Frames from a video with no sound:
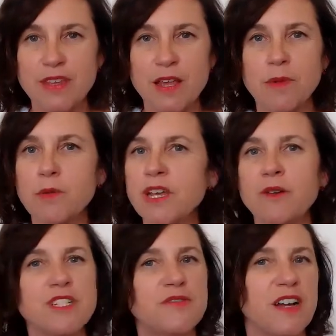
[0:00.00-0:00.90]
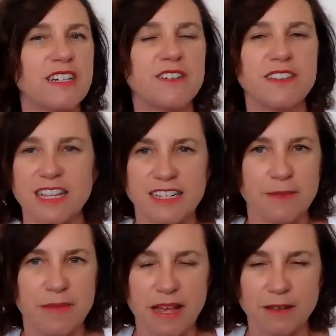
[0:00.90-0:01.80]
but we can always find good things
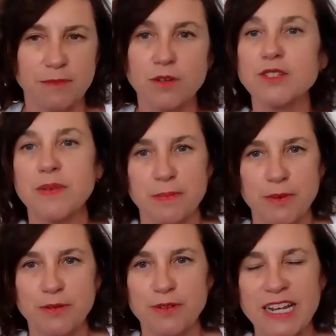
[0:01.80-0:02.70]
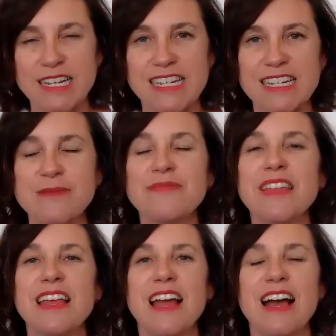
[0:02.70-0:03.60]
about most people, right?
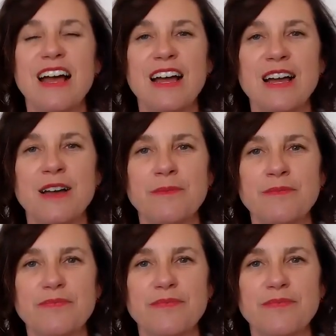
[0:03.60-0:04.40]
And